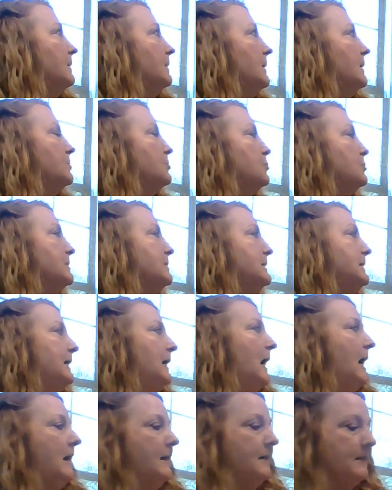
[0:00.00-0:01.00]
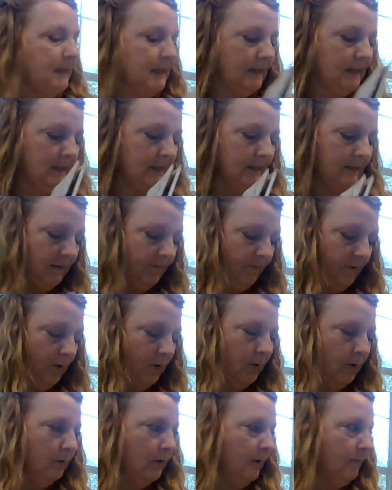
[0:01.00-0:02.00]
interesting ideas if
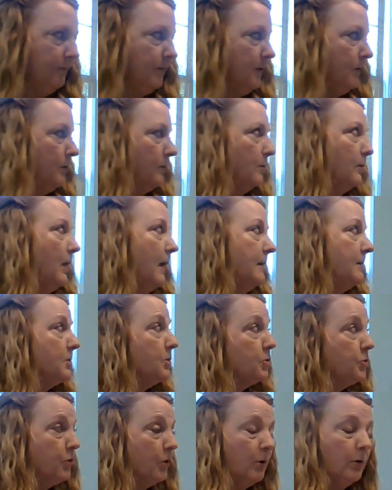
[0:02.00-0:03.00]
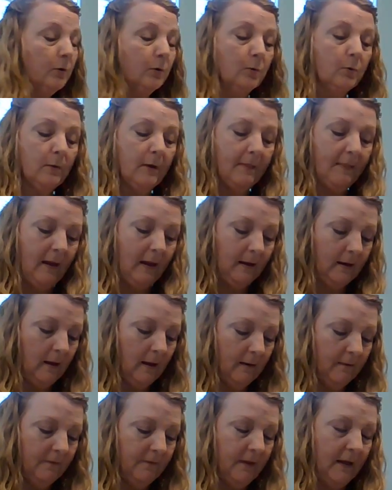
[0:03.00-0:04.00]
you're if you like to journal and that
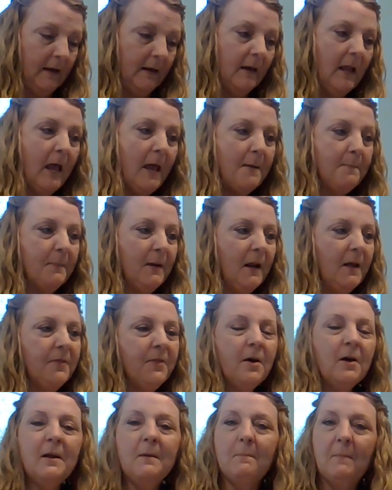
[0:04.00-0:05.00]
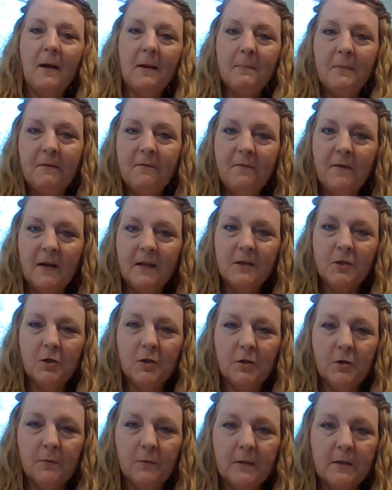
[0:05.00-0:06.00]
kind of thing but i thought it might be fun to
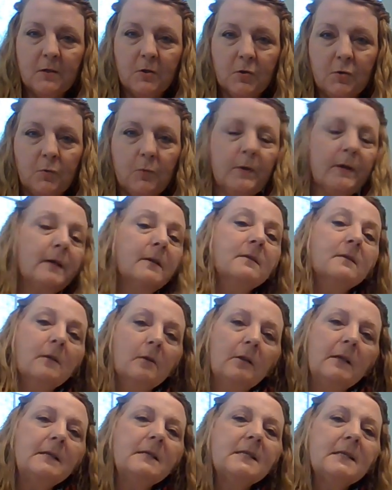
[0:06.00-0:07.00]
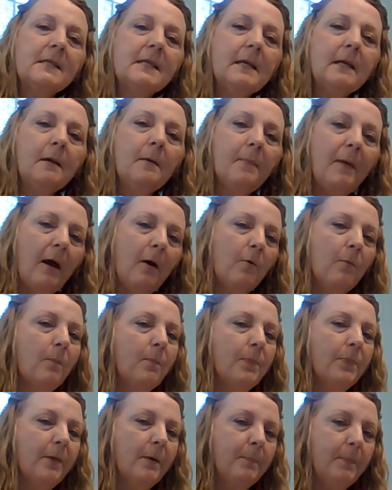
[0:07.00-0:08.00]
do a story so let's think about
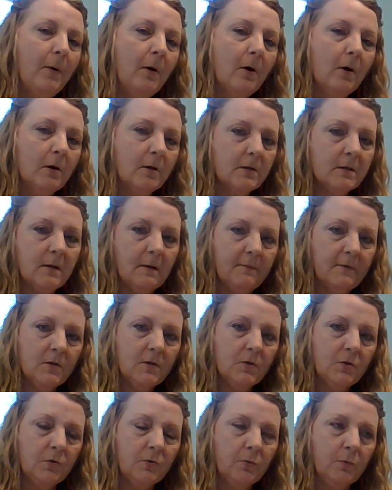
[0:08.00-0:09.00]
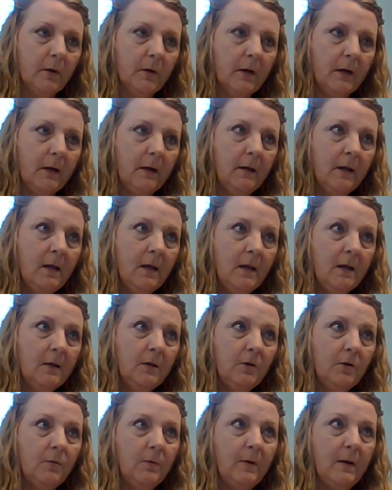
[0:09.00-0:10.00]
the parts of a story
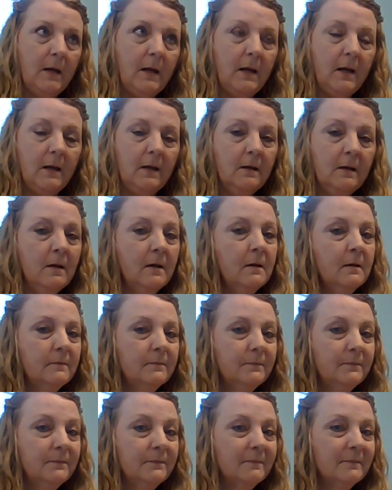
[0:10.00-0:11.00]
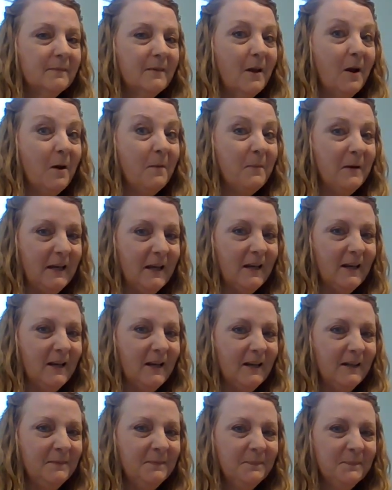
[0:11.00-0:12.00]
you need a
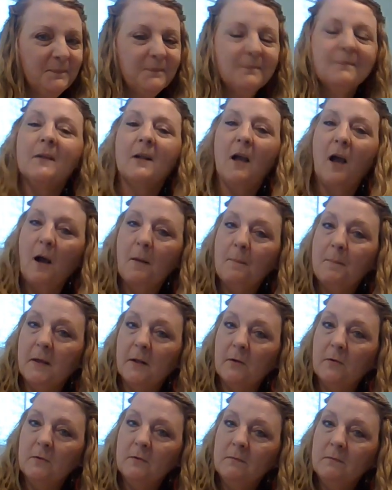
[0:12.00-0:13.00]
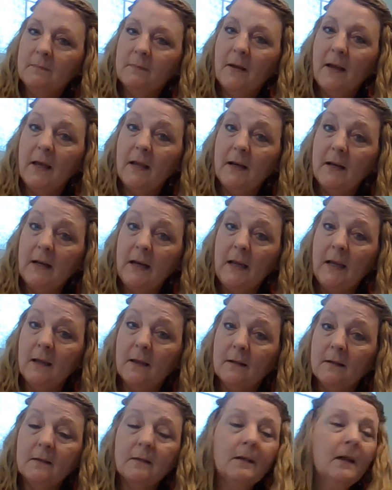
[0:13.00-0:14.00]
beginning a middle and an
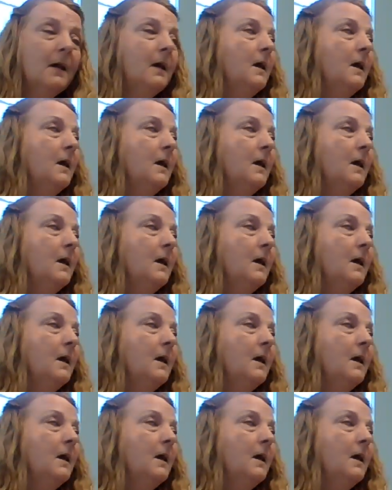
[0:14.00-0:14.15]
end